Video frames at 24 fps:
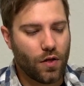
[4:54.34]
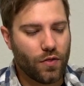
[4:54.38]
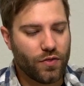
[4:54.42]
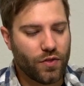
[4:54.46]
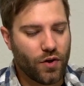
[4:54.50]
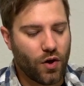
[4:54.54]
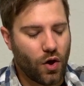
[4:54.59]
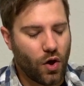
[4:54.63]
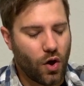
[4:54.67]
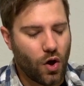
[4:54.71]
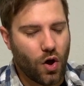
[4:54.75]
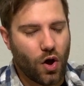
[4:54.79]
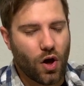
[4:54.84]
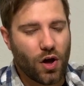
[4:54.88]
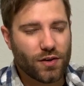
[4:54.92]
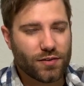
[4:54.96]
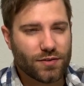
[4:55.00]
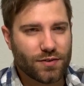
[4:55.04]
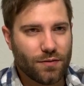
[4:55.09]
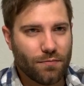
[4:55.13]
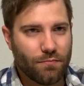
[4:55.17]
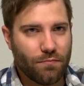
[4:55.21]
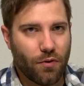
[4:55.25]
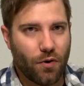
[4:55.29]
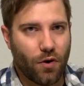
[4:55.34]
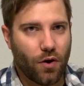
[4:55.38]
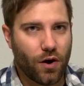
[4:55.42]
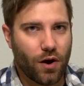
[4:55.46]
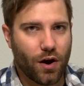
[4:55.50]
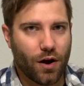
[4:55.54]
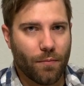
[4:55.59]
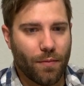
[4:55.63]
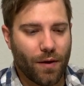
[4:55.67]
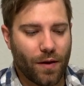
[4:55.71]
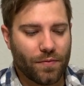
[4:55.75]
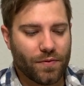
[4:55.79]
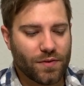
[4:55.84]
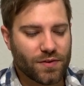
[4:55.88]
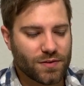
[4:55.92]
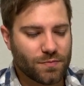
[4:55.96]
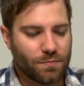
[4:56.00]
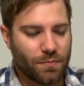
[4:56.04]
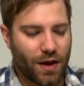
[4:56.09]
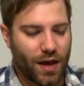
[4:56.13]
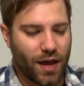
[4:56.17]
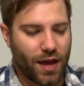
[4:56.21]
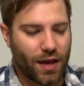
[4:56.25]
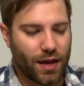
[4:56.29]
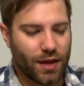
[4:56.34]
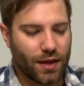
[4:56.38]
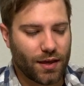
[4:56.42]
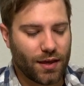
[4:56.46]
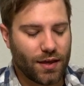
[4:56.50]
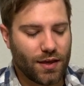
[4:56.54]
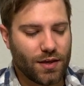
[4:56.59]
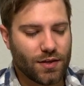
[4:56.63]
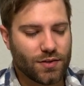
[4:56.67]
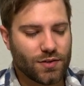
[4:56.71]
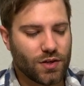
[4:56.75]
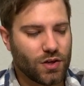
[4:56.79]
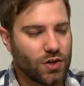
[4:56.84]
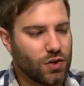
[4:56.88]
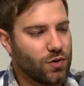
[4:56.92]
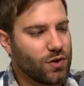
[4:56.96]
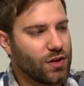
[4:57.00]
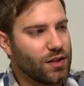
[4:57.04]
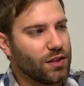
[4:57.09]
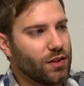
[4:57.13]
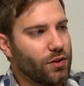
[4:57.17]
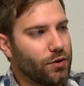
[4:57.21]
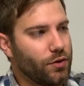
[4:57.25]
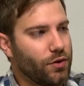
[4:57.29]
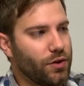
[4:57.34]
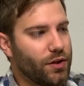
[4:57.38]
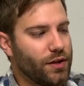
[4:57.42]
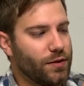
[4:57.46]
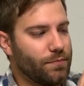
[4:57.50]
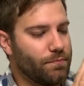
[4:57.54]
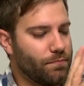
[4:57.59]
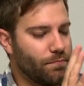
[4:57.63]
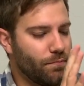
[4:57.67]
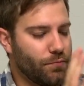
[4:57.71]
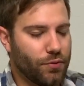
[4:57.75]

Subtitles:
The awesome part about this bag is that you can literally